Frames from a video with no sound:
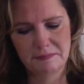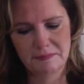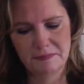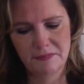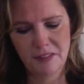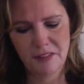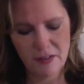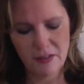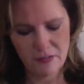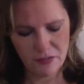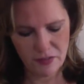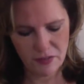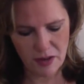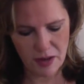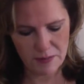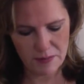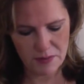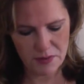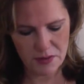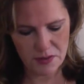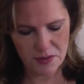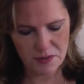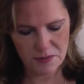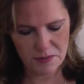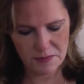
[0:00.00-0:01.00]
Five of
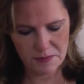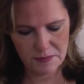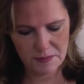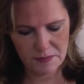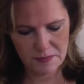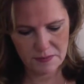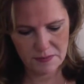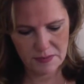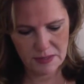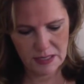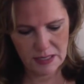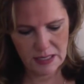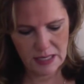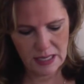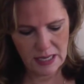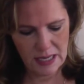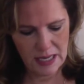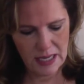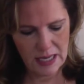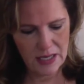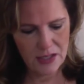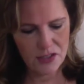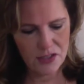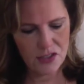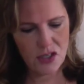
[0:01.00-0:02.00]
Cups.
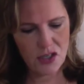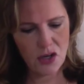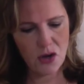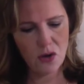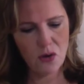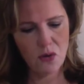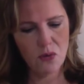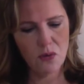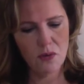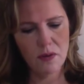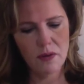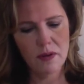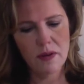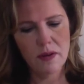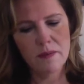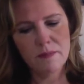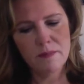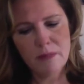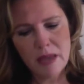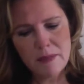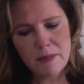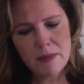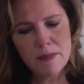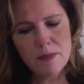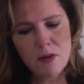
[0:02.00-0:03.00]
So
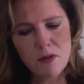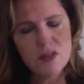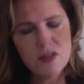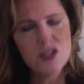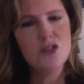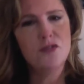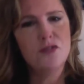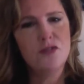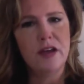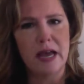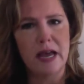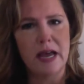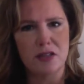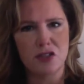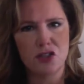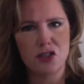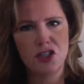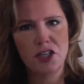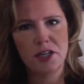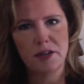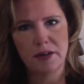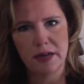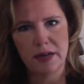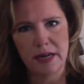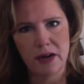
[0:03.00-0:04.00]
maybe moving too fast.
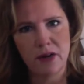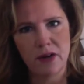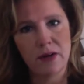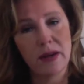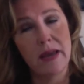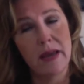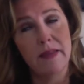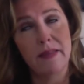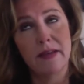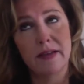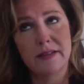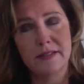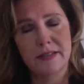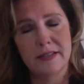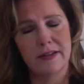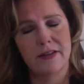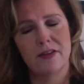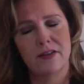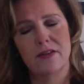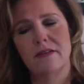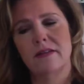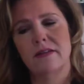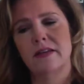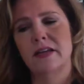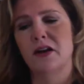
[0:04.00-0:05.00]
Chariot. Okay, that's a,
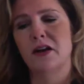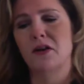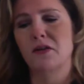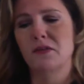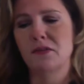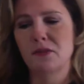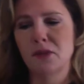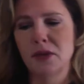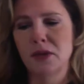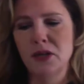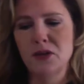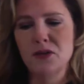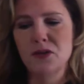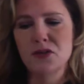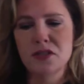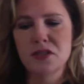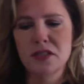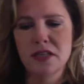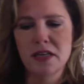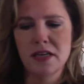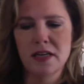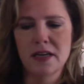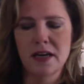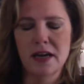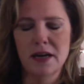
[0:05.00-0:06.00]
you know, we use
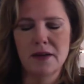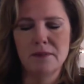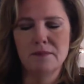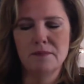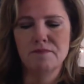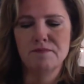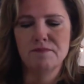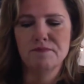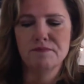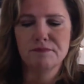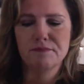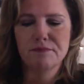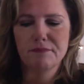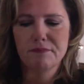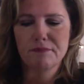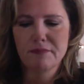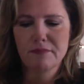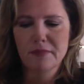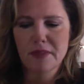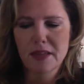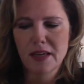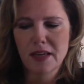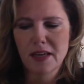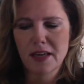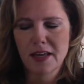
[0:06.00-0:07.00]
the, um,
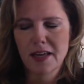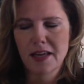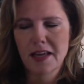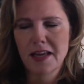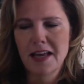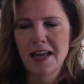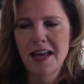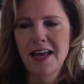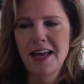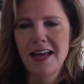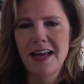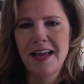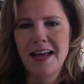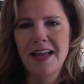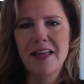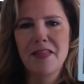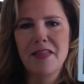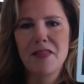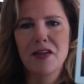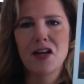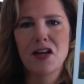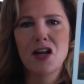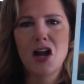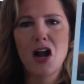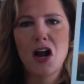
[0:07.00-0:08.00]

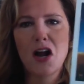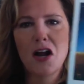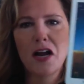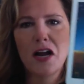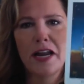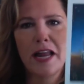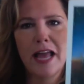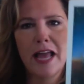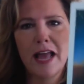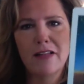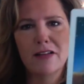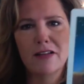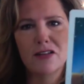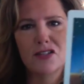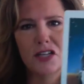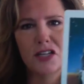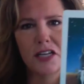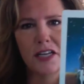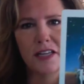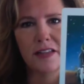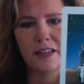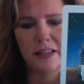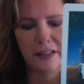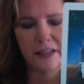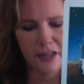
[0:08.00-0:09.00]
the car
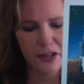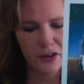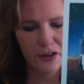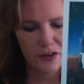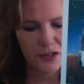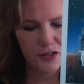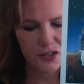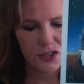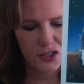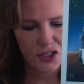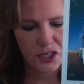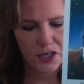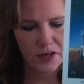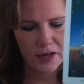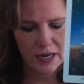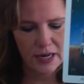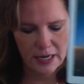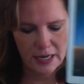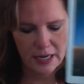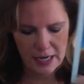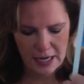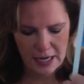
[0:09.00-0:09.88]
analogy, and then here is Chariot.